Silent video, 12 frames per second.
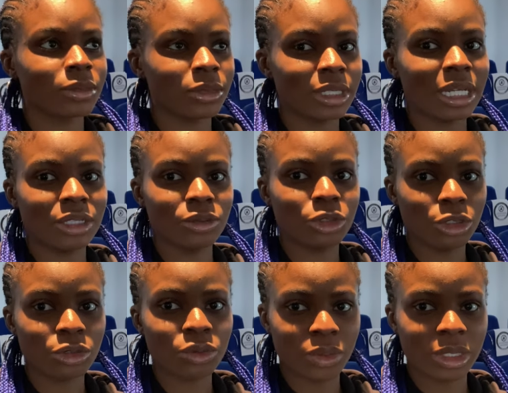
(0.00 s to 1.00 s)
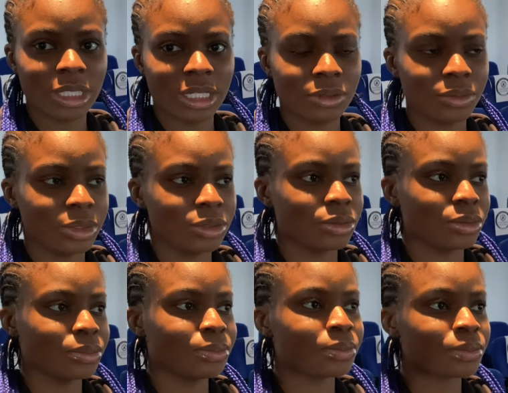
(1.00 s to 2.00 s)
that it will just work that way.
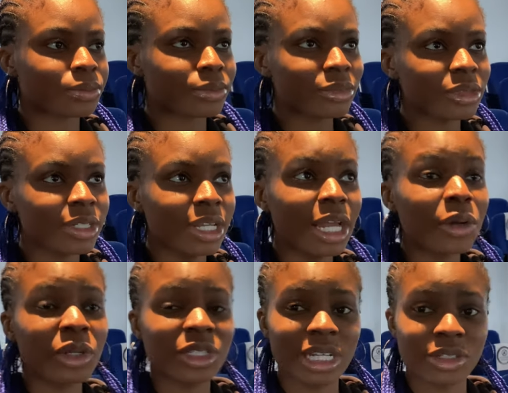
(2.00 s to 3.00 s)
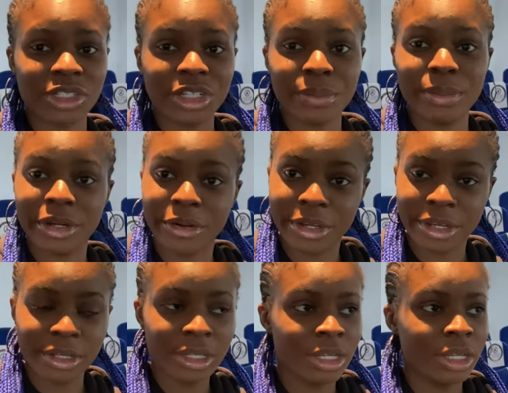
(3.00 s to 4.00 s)
So language is actually a barrier,
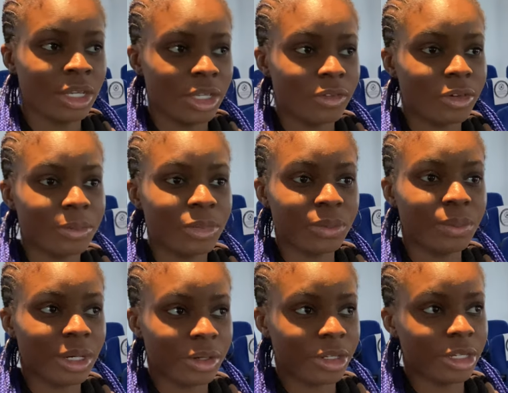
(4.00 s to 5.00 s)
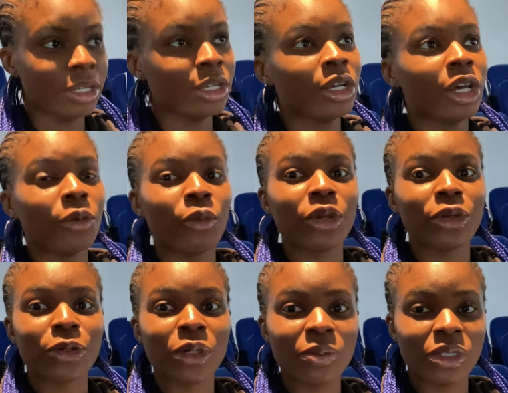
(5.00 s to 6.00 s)
a very big barrier. When
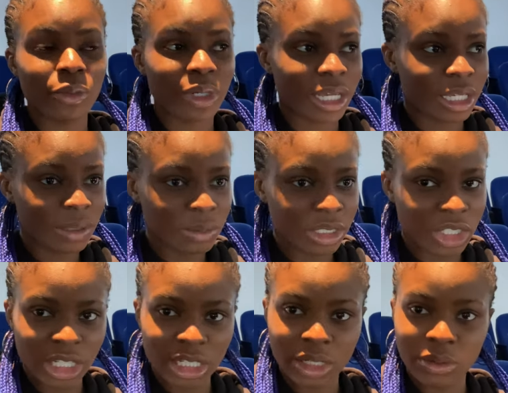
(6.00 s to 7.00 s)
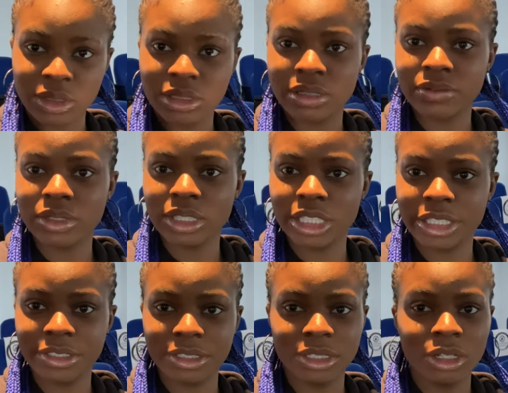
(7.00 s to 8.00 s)
I came initially, I wasn't even
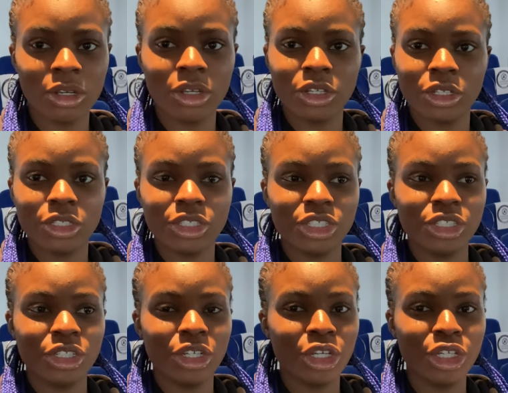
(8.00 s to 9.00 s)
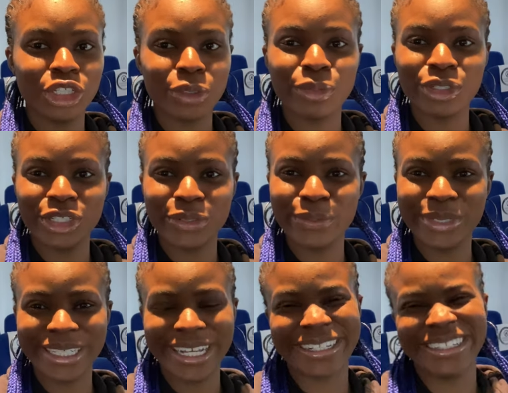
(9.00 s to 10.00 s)
hearing the shibri,
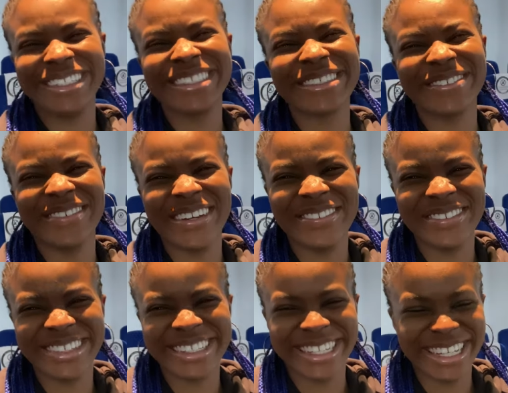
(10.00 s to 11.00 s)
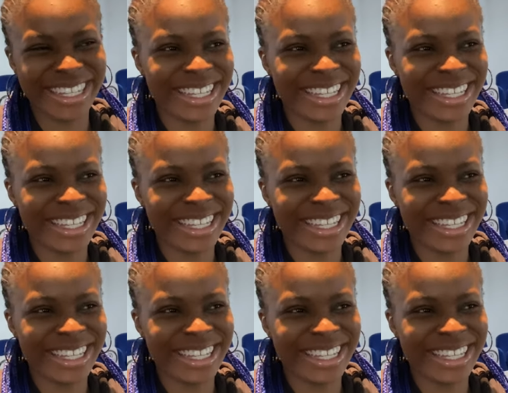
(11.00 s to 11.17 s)
according to my brother,